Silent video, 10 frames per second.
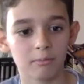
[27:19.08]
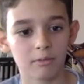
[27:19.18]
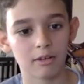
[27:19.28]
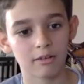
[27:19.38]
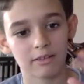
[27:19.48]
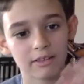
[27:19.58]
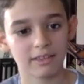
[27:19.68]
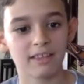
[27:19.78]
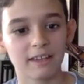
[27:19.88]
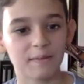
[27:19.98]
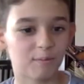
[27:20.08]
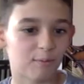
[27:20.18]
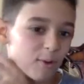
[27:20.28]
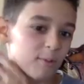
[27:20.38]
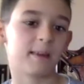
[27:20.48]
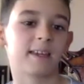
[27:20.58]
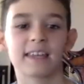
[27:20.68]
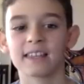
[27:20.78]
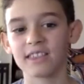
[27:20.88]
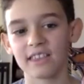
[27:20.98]
Versisi, for
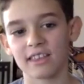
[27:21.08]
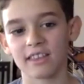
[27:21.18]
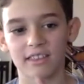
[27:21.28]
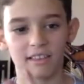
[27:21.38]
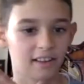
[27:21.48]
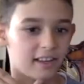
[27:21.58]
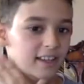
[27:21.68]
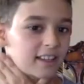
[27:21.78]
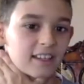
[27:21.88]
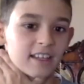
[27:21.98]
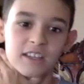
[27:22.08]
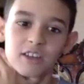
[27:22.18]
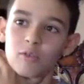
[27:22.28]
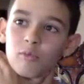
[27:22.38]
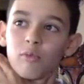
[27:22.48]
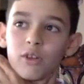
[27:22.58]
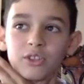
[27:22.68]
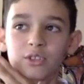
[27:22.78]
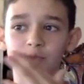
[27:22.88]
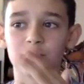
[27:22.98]
making this like
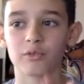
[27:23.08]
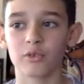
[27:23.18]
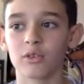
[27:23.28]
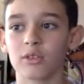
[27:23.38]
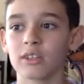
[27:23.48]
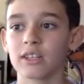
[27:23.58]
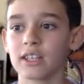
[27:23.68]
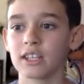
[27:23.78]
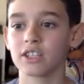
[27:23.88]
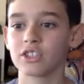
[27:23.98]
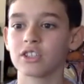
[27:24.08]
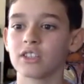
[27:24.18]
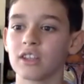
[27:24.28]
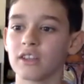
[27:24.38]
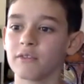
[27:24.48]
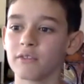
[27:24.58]
wonderful initiative.